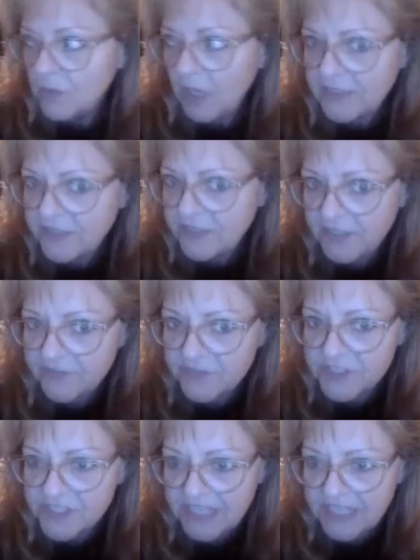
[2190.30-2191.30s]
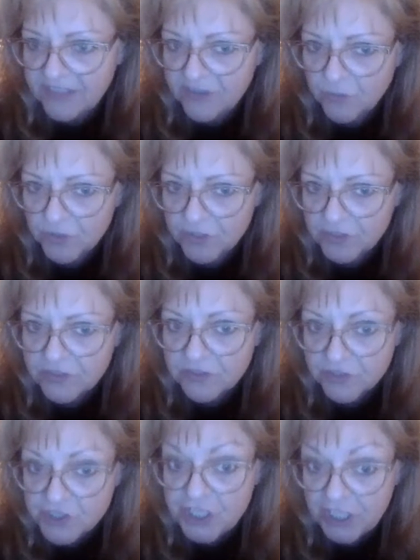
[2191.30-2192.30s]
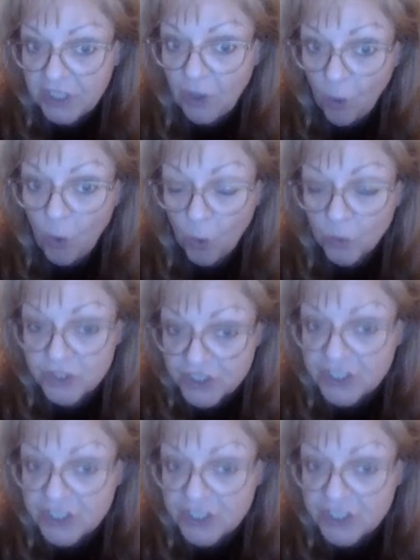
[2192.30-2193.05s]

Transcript: I didn't even say the word Google.